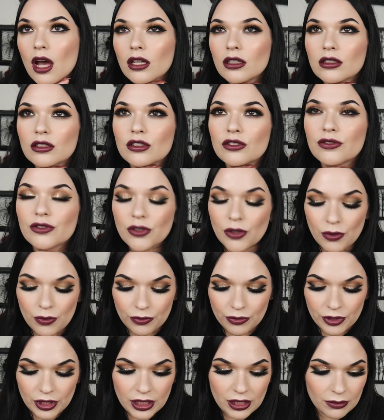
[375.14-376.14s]
So
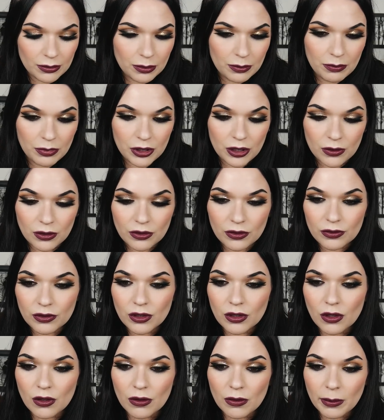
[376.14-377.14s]
freaking
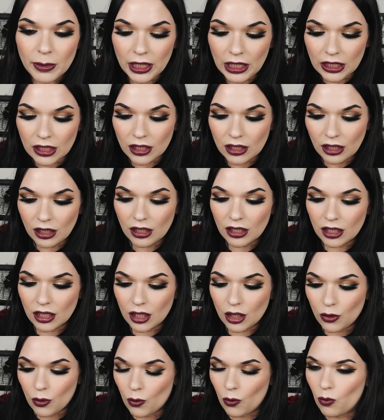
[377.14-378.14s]
beautiful. Oh my
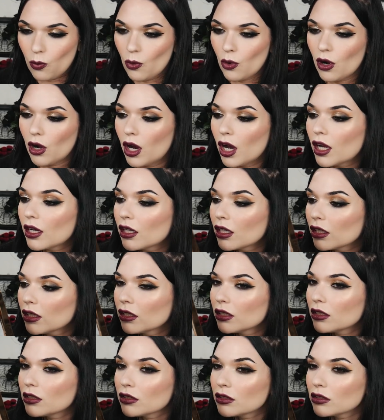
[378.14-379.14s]
God.
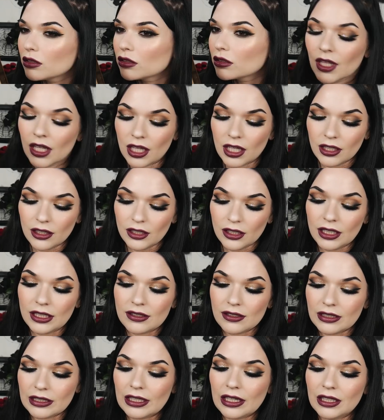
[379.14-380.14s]

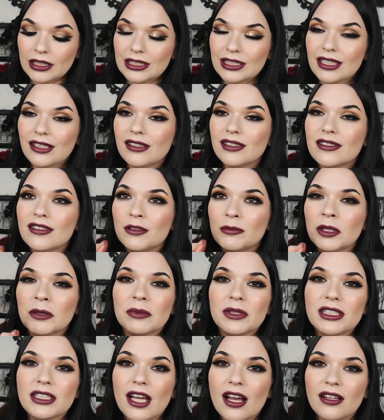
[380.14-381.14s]
It's a teensy
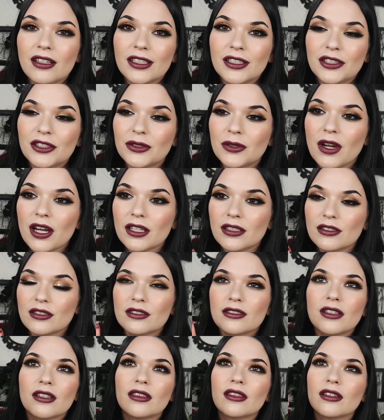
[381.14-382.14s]
bit metallic, you
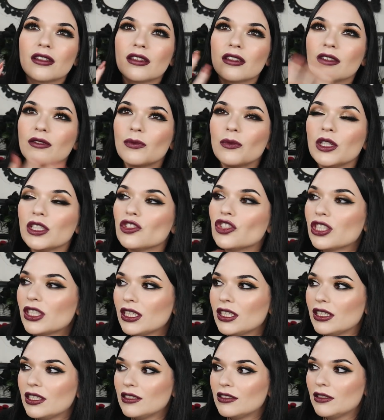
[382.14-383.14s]
guys which
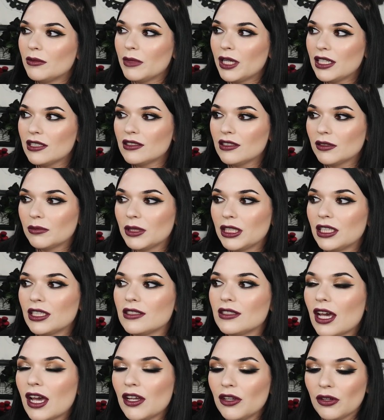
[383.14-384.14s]
is amazing
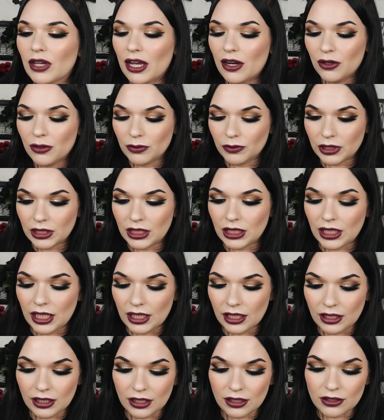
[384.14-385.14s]
because I, I don't really
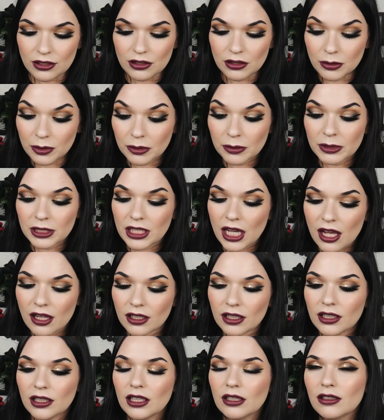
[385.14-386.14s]
like like a super
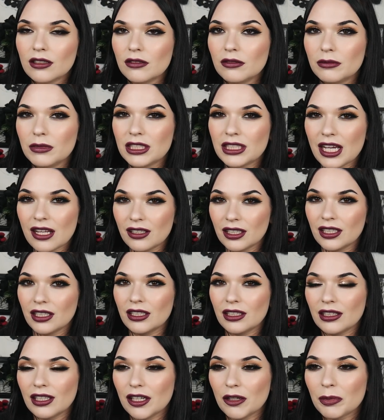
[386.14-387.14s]
metallic metallic
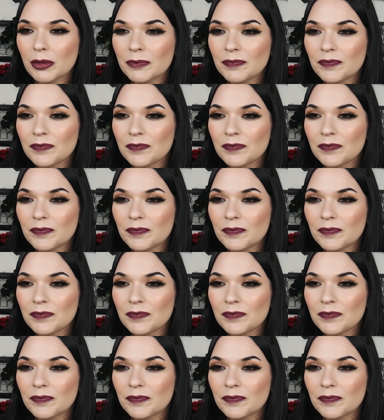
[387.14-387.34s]
lip.